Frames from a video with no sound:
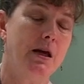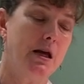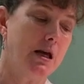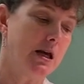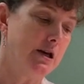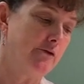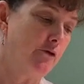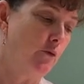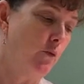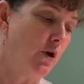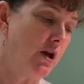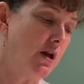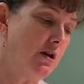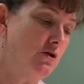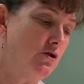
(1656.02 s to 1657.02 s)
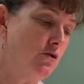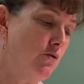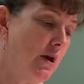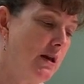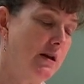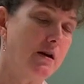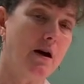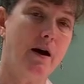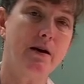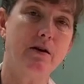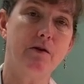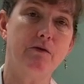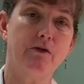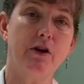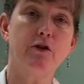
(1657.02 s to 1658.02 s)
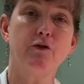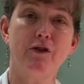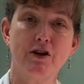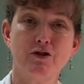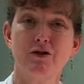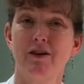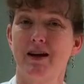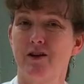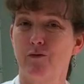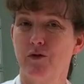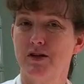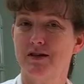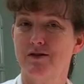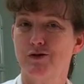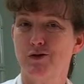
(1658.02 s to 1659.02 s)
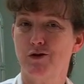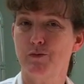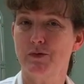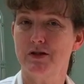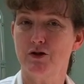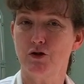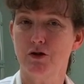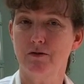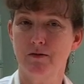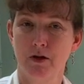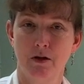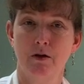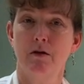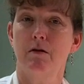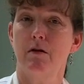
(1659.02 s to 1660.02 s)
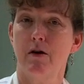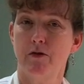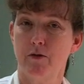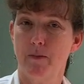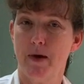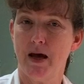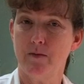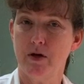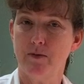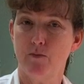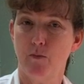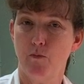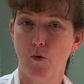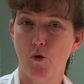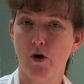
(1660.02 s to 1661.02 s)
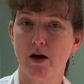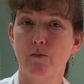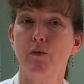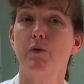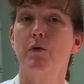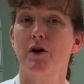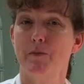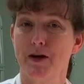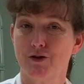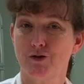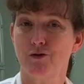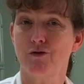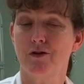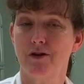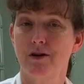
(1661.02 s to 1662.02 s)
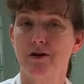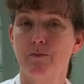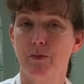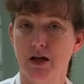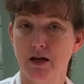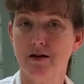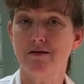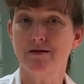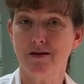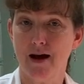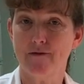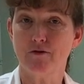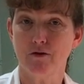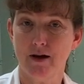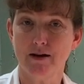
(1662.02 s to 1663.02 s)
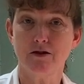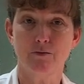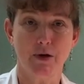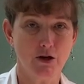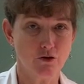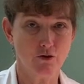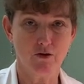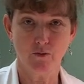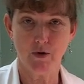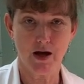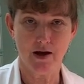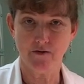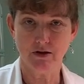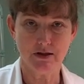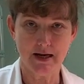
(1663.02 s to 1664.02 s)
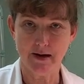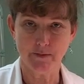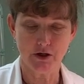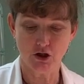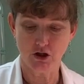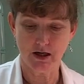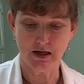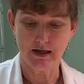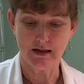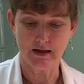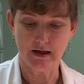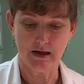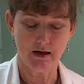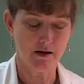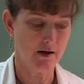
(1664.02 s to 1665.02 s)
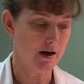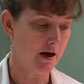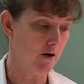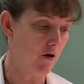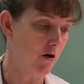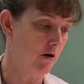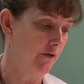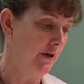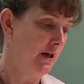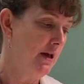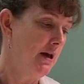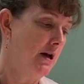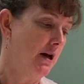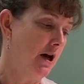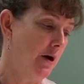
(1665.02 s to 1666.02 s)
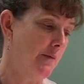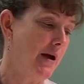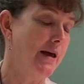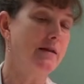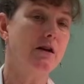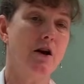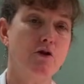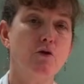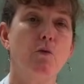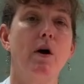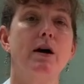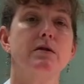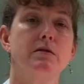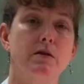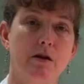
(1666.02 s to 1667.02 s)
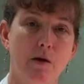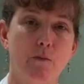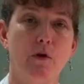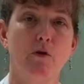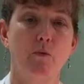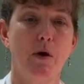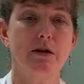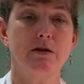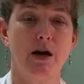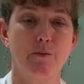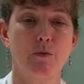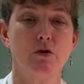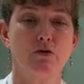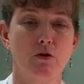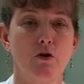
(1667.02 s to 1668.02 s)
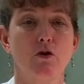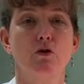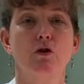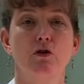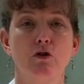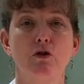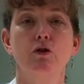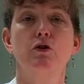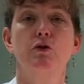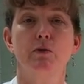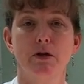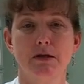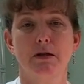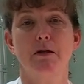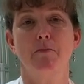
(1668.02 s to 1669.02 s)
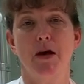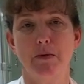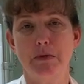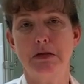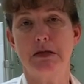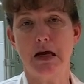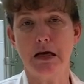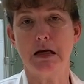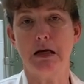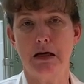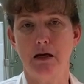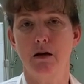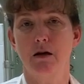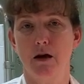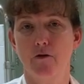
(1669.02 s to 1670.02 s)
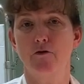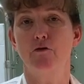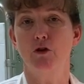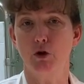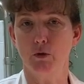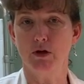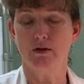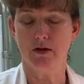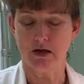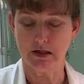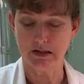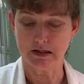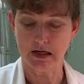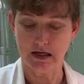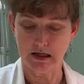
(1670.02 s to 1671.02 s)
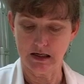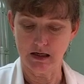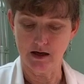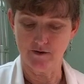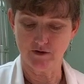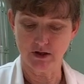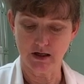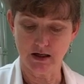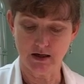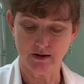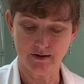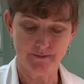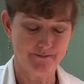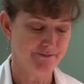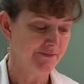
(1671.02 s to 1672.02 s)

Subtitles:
If we do any kind of intervention, like if we did a circumcision on the baby boy, we want to make sure that he pees after that to make sure that we haven't damaged anything at all. And then otherwise, the number of wet diapers are a good clue to us that the baby's taking in enough fluid, that he's getting enough to eat.